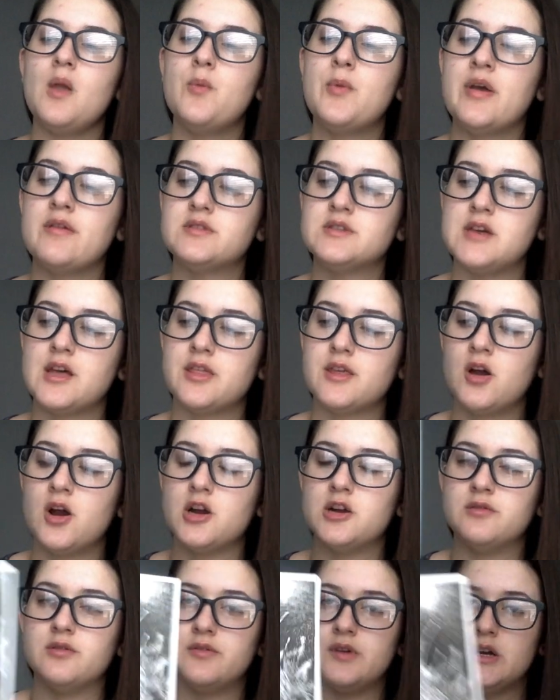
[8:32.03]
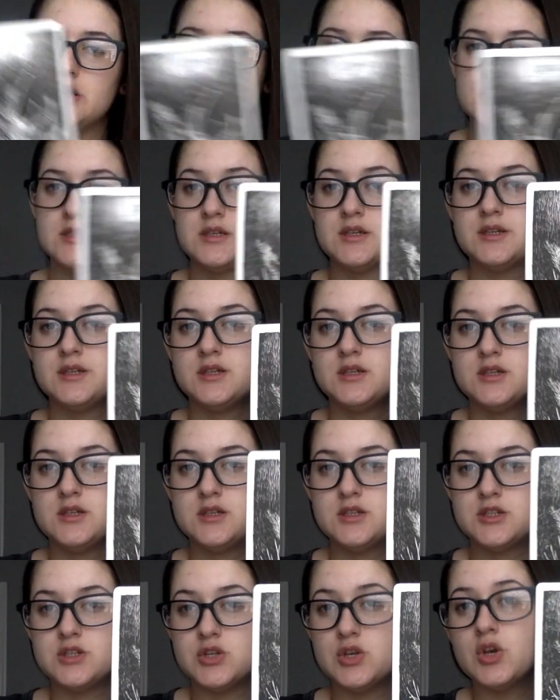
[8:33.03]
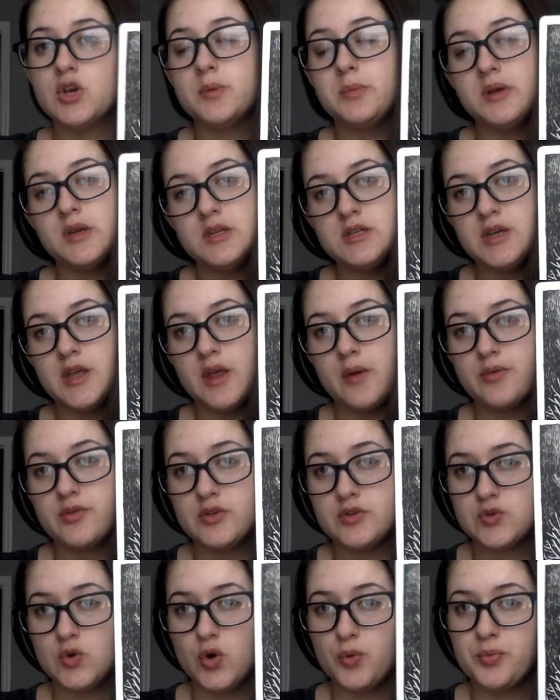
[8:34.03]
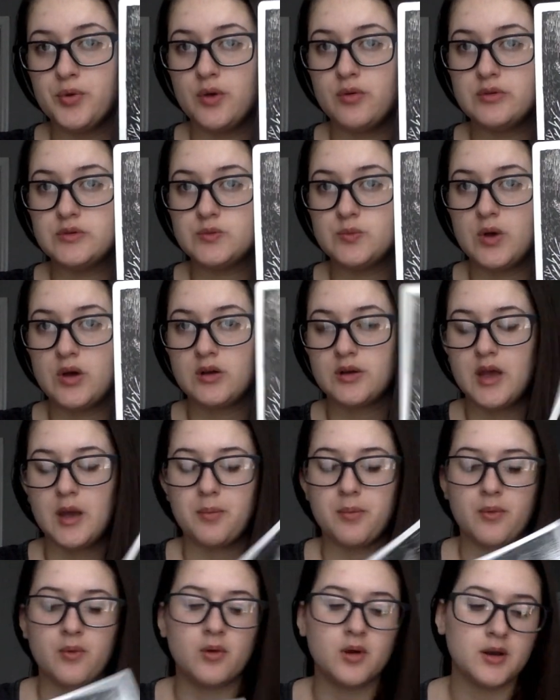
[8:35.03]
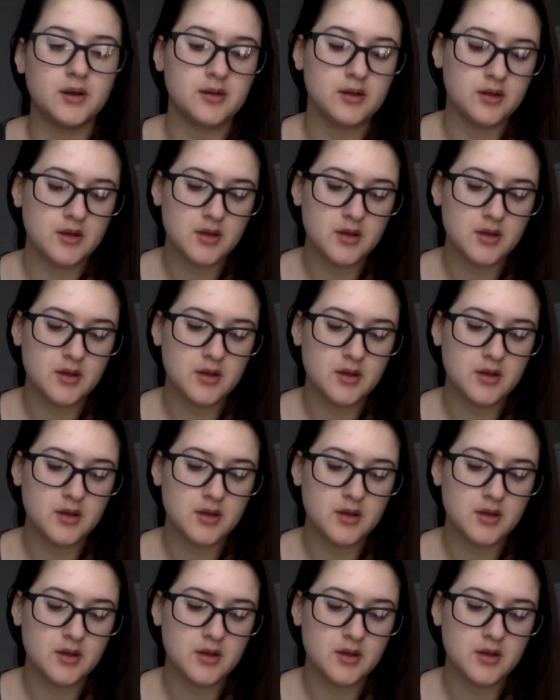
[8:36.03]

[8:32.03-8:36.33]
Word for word: We have Death card reversed. So you could be dealing with a Scorpio as well, Capricorn.